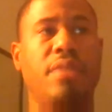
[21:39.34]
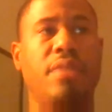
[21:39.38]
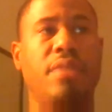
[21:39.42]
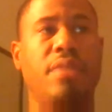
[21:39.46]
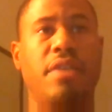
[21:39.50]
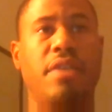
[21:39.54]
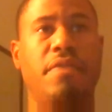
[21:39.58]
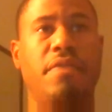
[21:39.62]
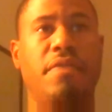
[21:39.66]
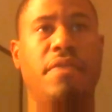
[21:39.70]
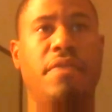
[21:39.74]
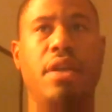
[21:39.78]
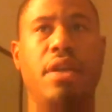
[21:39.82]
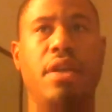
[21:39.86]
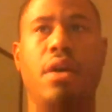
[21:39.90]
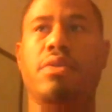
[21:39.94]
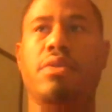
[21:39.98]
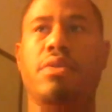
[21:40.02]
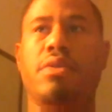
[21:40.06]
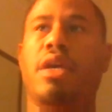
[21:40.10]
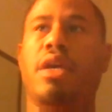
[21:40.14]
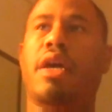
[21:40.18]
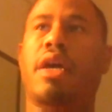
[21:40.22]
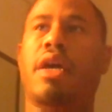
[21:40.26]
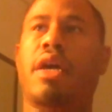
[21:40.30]
that out about the
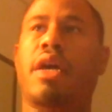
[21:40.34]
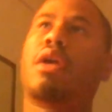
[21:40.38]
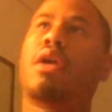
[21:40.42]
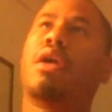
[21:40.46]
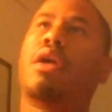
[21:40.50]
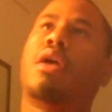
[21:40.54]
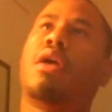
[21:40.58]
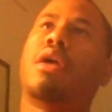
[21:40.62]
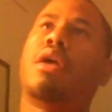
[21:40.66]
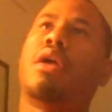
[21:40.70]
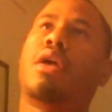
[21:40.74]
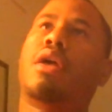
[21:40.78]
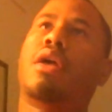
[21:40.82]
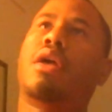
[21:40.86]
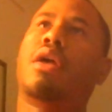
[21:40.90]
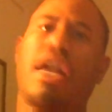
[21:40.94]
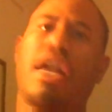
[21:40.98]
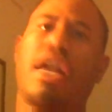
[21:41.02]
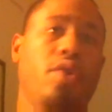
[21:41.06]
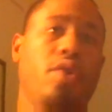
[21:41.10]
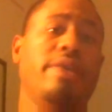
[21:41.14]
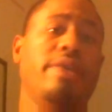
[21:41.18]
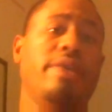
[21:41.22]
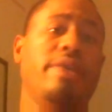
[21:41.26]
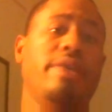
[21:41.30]
video, I was like,
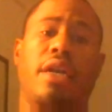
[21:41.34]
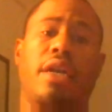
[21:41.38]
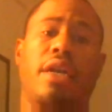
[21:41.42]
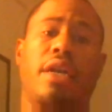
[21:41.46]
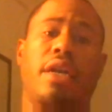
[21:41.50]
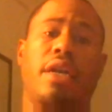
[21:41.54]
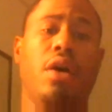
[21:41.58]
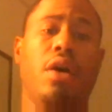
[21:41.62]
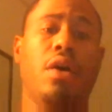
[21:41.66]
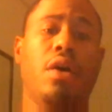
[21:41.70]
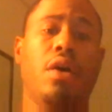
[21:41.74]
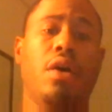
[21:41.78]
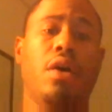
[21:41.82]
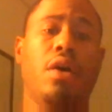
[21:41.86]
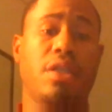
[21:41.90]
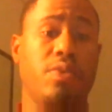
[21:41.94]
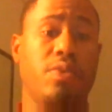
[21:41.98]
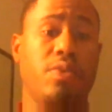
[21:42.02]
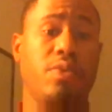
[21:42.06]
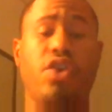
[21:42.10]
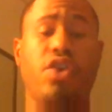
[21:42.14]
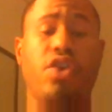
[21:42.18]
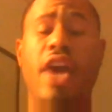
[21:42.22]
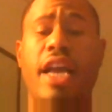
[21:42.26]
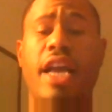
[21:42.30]
I knew he was getting
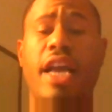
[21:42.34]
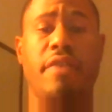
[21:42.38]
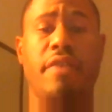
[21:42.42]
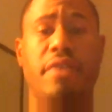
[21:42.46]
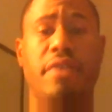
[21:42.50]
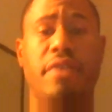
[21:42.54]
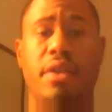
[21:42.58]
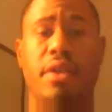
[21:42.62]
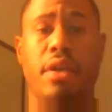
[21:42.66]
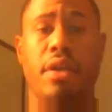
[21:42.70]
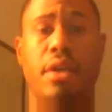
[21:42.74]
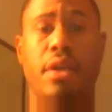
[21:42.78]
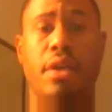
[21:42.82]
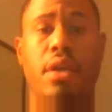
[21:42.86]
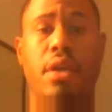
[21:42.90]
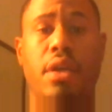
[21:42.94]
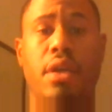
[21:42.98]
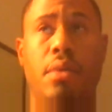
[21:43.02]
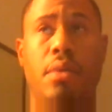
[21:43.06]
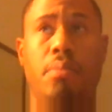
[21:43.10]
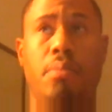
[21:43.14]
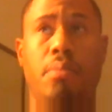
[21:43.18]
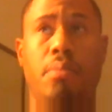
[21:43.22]
calls because we track everything.